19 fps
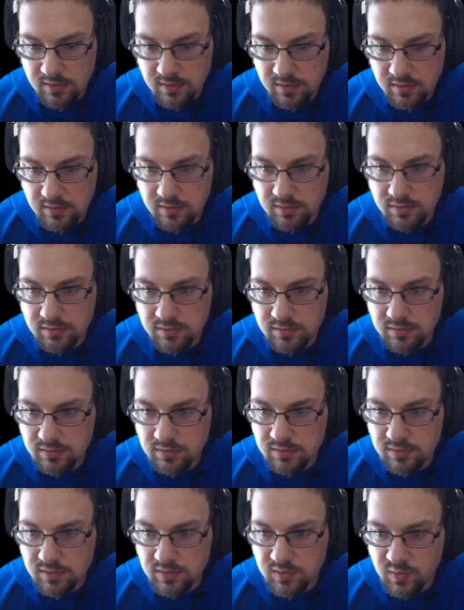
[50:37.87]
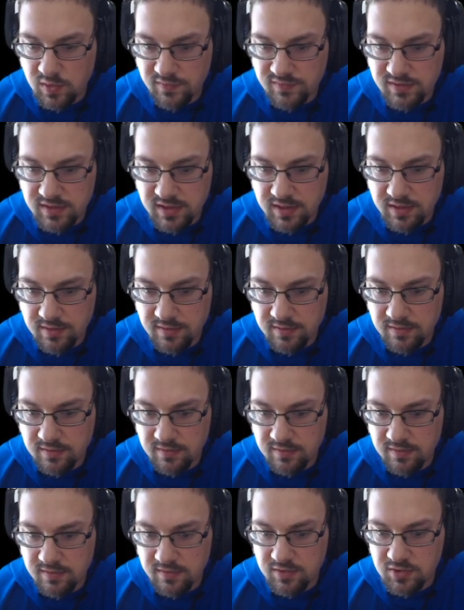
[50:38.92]
Ooh, the wolves did a
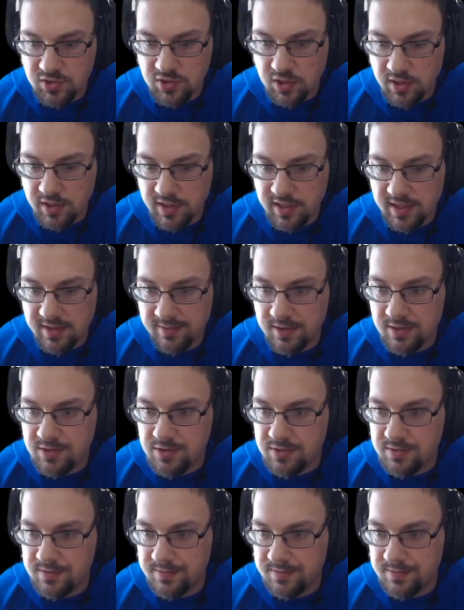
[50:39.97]
chunk of damage.